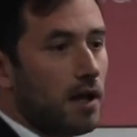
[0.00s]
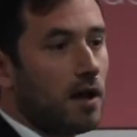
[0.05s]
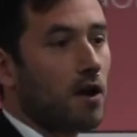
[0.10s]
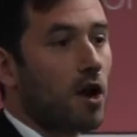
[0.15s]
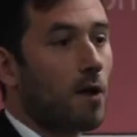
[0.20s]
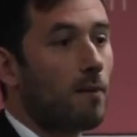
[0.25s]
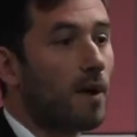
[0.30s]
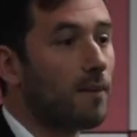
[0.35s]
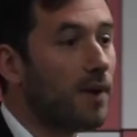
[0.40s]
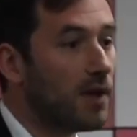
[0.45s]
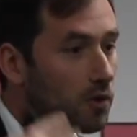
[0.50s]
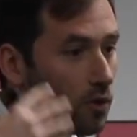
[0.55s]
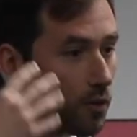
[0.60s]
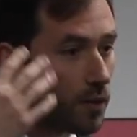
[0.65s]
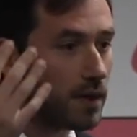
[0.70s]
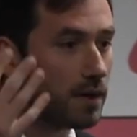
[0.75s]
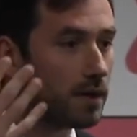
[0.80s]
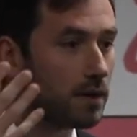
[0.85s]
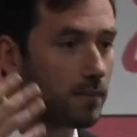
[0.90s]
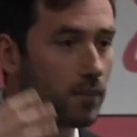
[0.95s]
From a
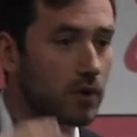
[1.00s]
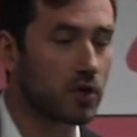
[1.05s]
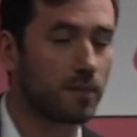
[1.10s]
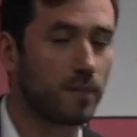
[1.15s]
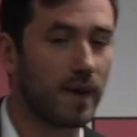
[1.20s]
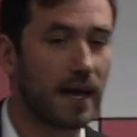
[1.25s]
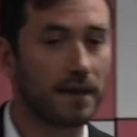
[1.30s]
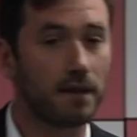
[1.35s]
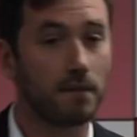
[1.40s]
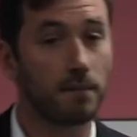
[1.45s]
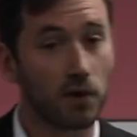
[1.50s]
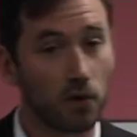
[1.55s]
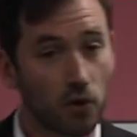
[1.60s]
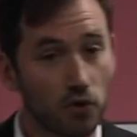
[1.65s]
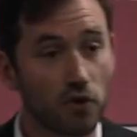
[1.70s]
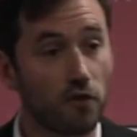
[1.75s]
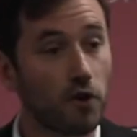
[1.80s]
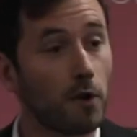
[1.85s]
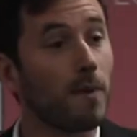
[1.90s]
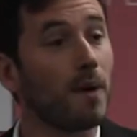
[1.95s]
B2B perspective, but
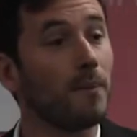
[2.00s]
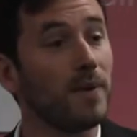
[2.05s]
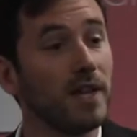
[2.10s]
also from a